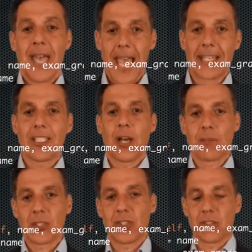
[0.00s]
any
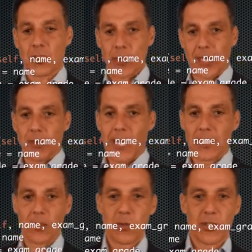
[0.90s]
numbers to string when I
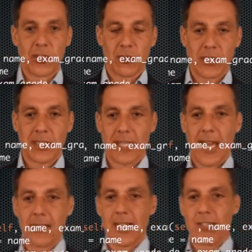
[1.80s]
do the string
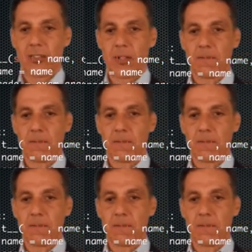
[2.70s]
concatenation.